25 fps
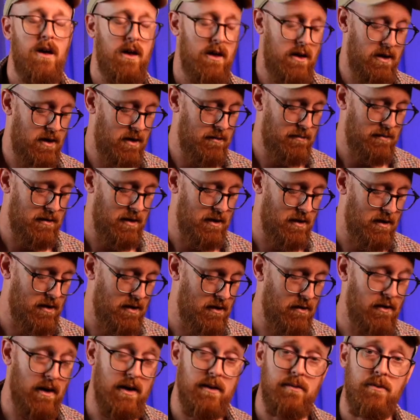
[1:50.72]
Um,
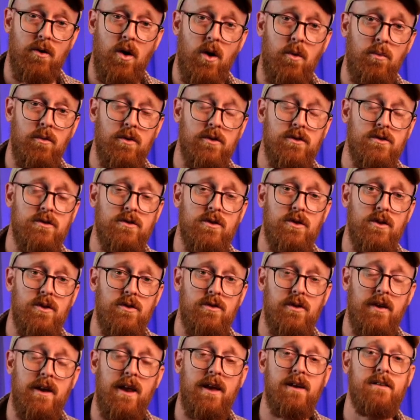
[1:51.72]
all right, onwards
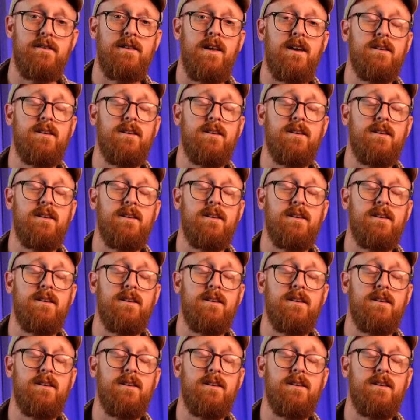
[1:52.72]
to the next